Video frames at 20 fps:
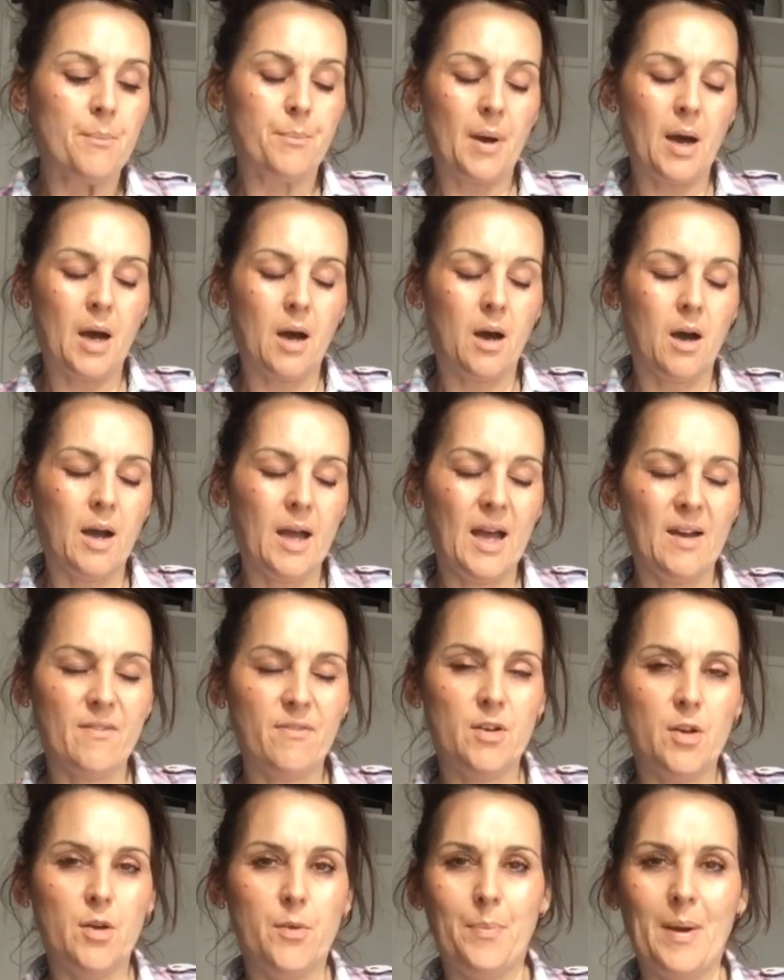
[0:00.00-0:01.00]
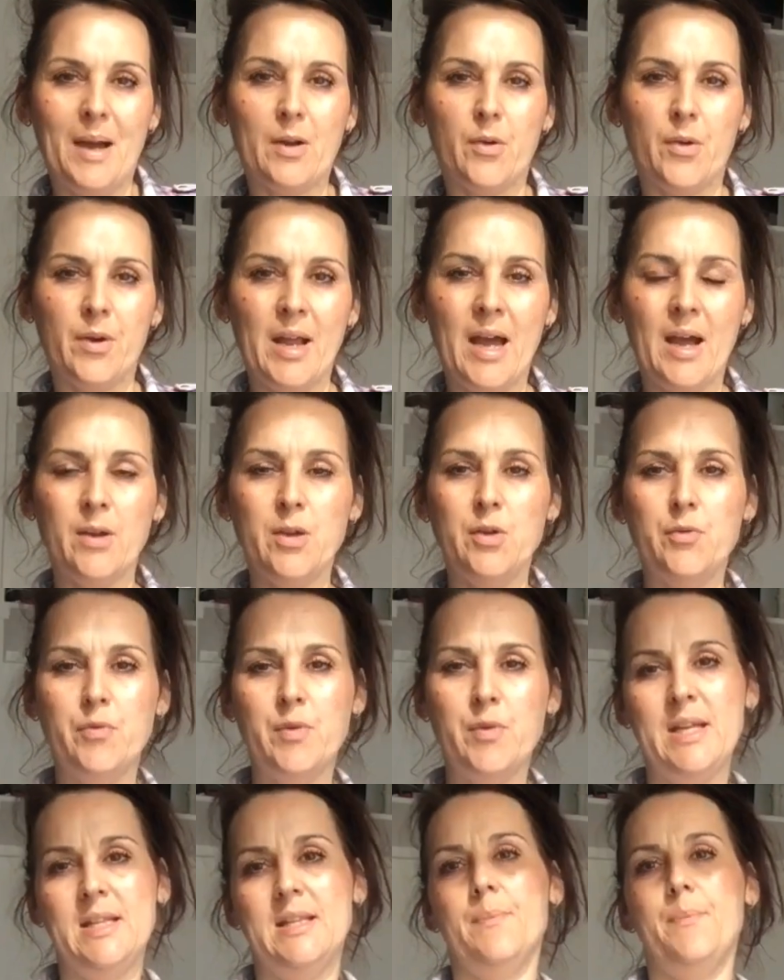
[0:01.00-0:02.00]
But I have looked back on how you
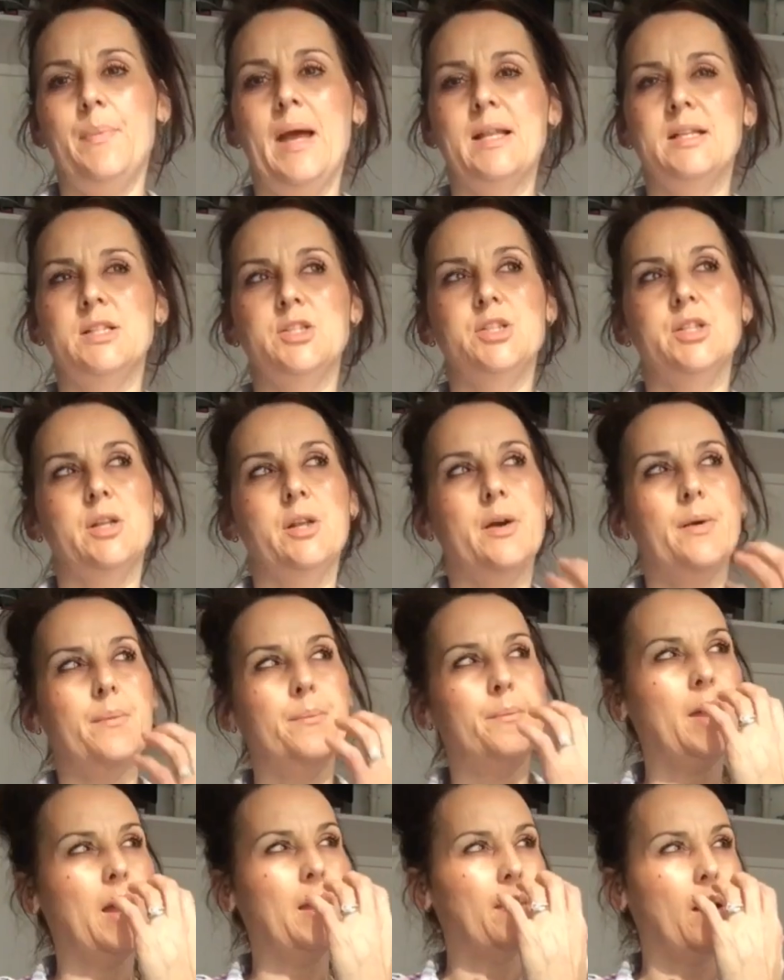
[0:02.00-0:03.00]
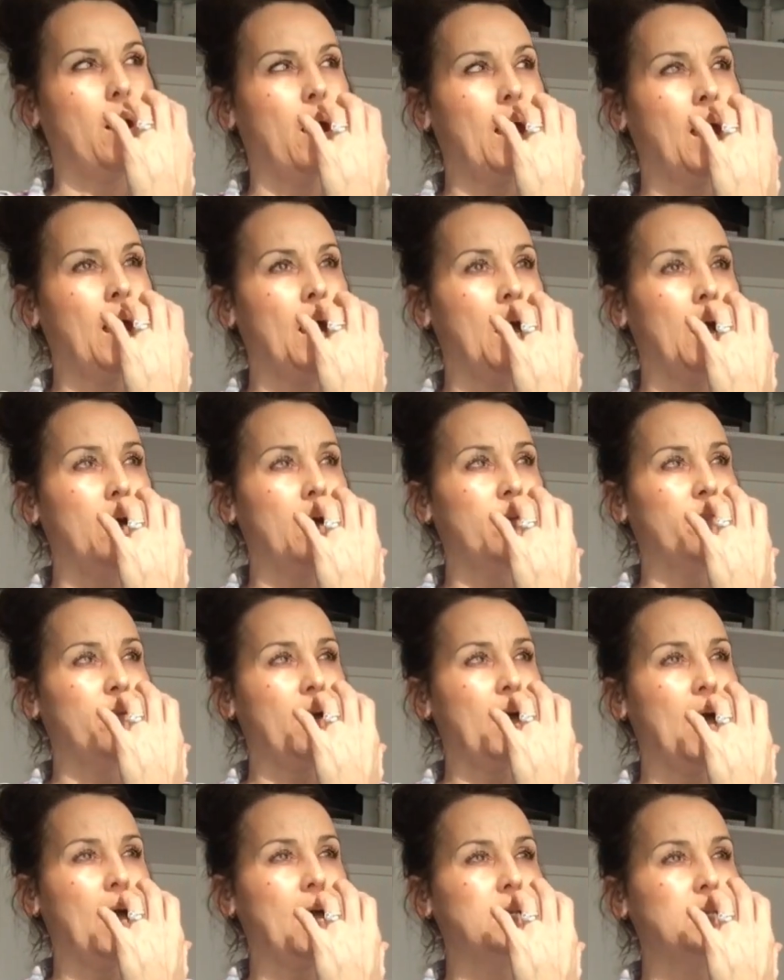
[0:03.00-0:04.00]
read the pendulum that I have,
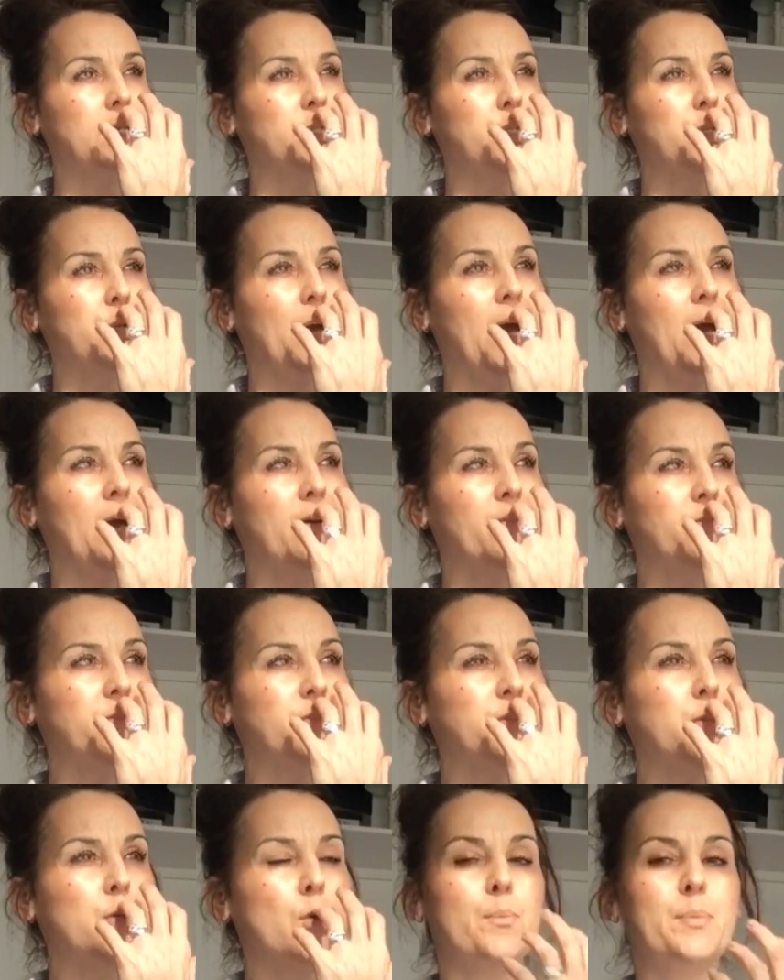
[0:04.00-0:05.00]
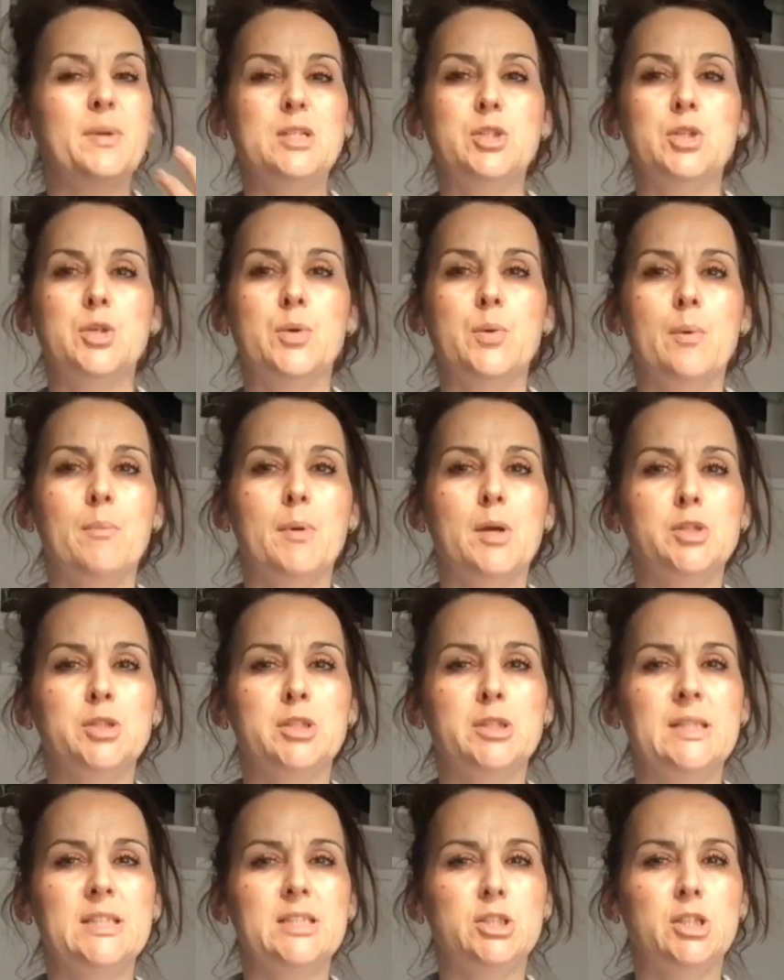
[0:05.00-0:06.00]
and you have to not be too
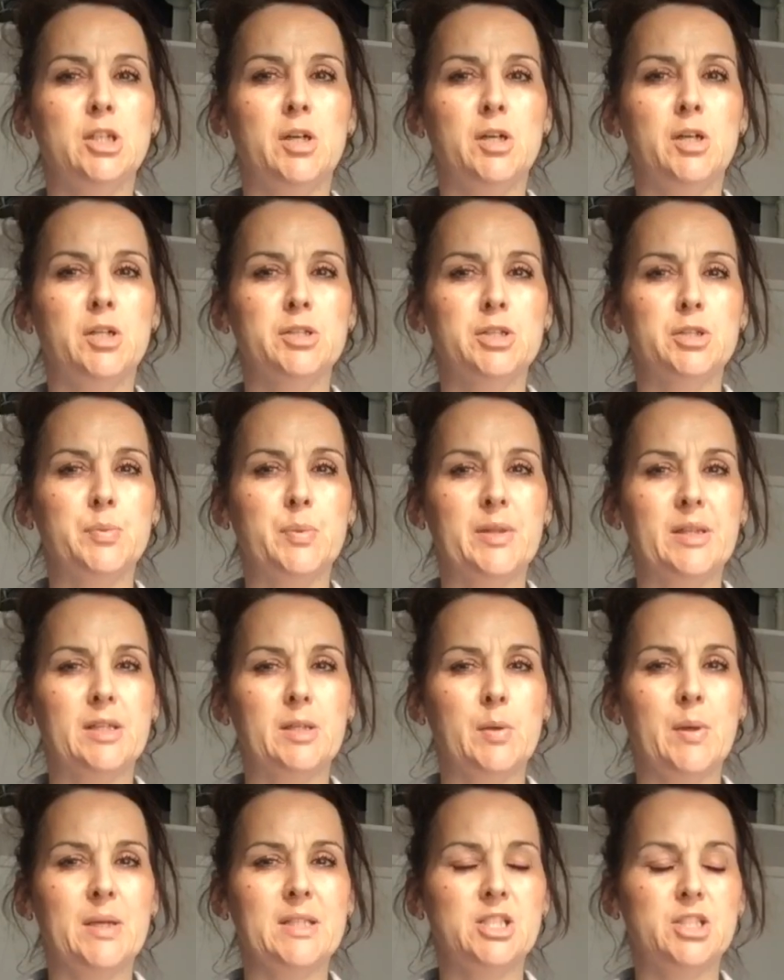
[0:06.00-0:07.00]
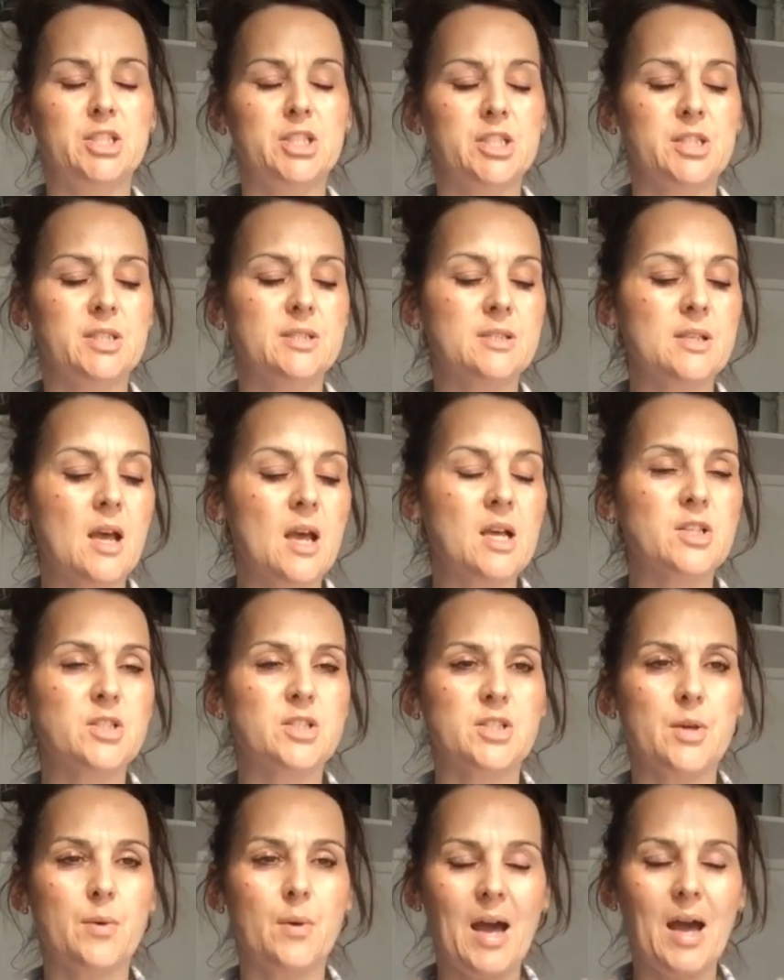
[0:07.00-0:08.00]
emotionally charged with the questions.
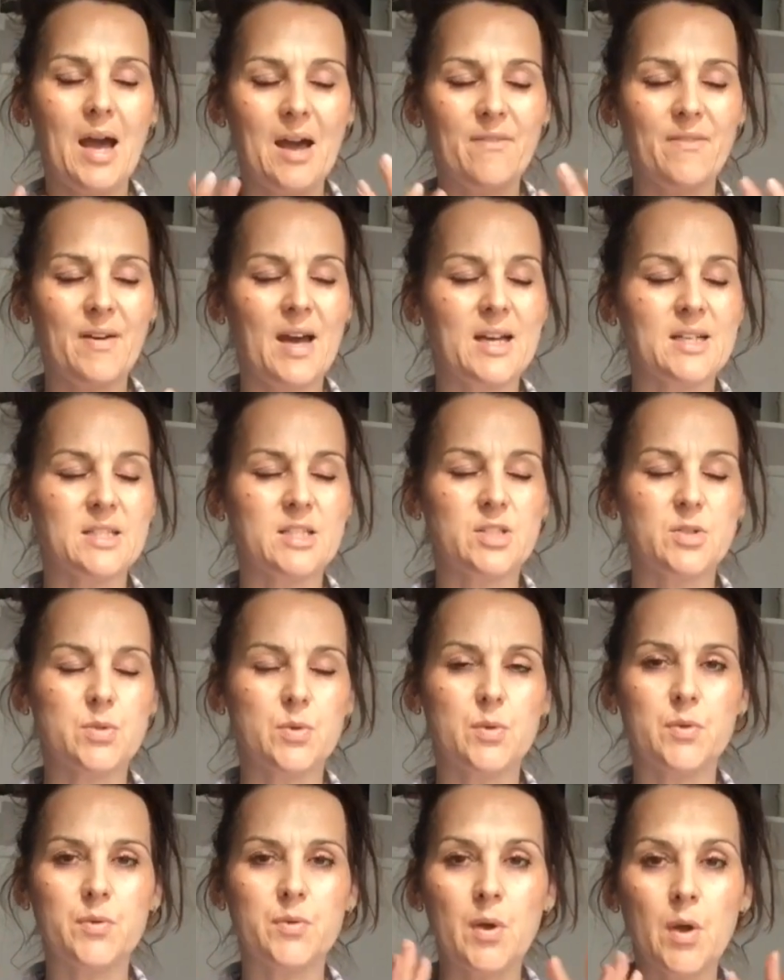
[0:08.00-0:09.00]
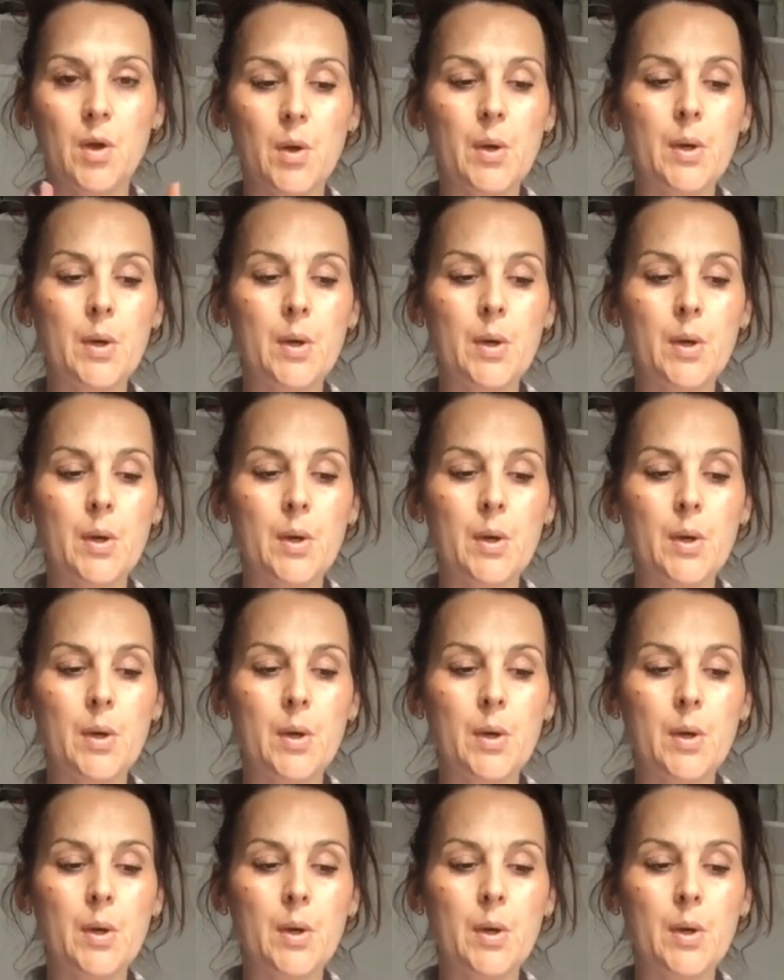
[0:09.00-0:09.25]
So I have had to sort of